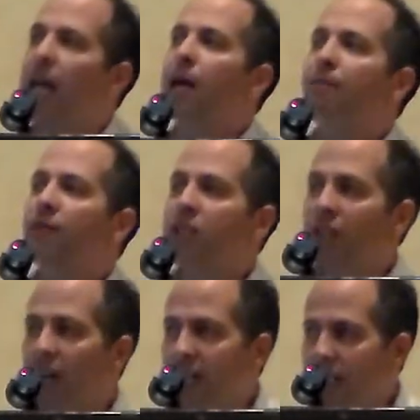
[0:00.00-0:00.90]

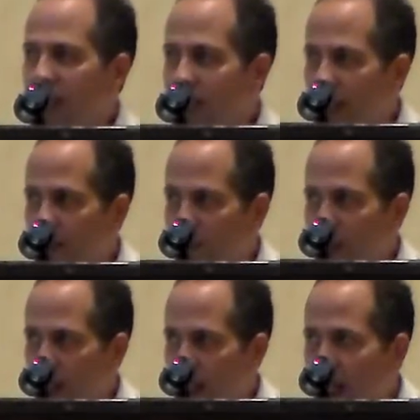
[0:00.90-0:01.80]
emphasizing the
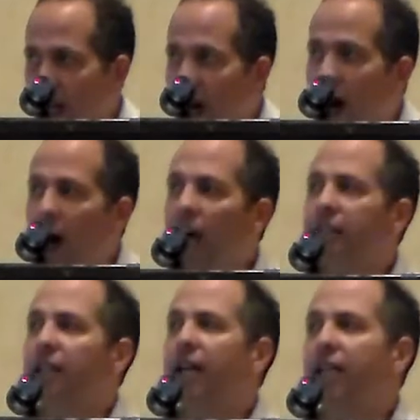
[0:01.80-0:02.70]
difference,
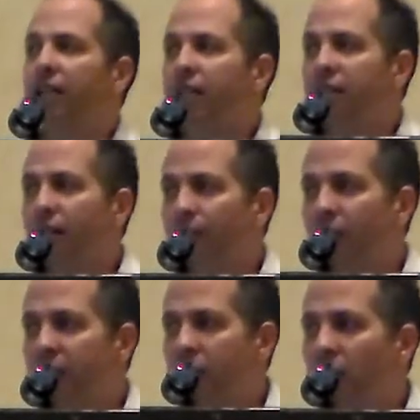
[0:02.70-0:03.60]
highlighting the
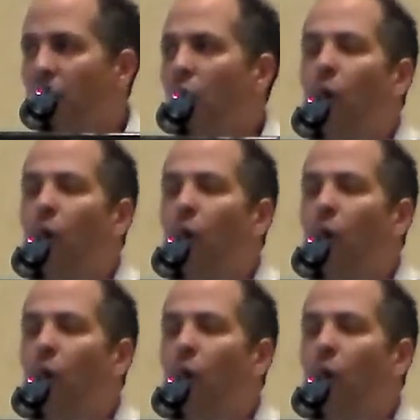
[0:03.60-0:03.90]
difference,